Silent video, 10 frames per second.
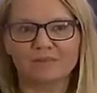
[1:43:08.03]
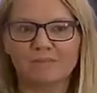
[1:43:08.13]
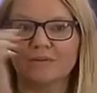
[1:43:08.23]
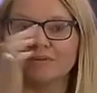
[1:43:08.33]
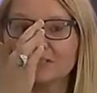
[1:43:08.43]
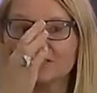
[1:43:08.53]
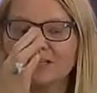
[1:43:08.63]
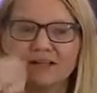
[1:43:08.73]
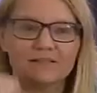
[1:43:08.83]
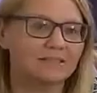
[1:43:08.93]
But we're
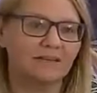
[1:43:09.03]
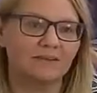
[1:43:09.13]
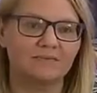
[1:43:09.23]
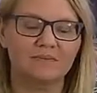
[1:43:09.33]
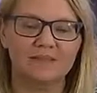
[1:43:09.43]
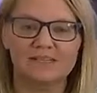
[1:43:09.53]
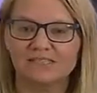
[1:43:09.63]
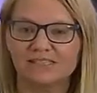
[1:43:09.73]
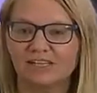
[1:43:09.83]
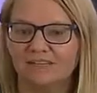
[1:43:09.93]
detoxing, and it's
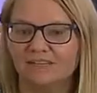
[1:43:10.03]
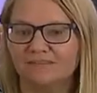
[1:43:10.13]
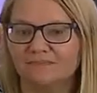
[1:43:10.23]
good.